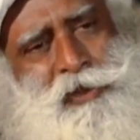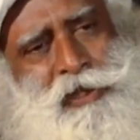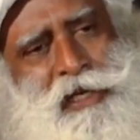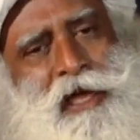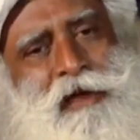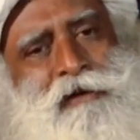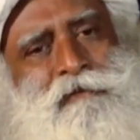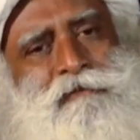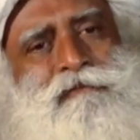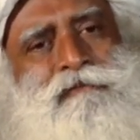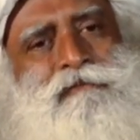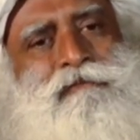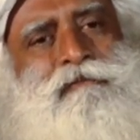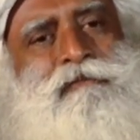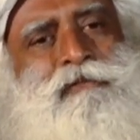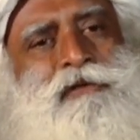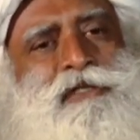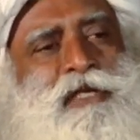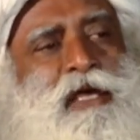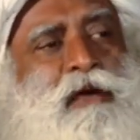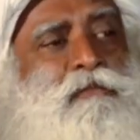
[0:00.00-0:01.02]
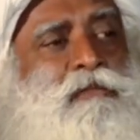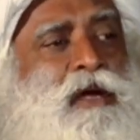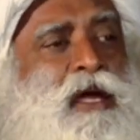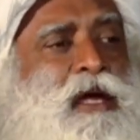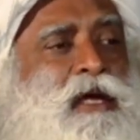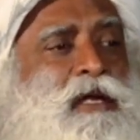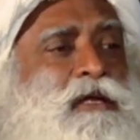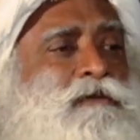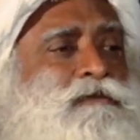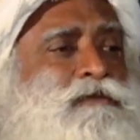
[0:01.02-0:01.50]
will have some
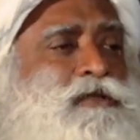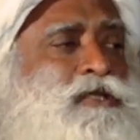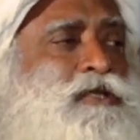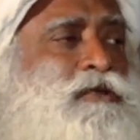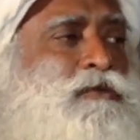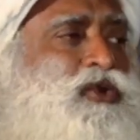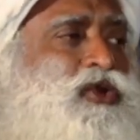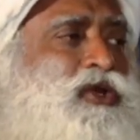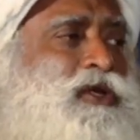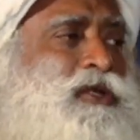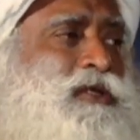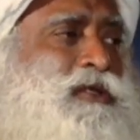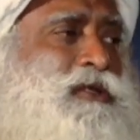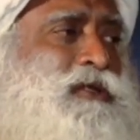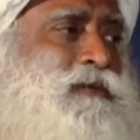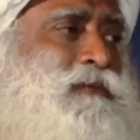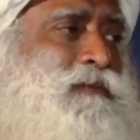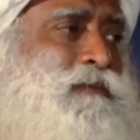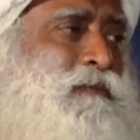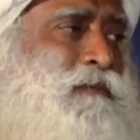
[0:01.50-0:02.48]
kind of stimulus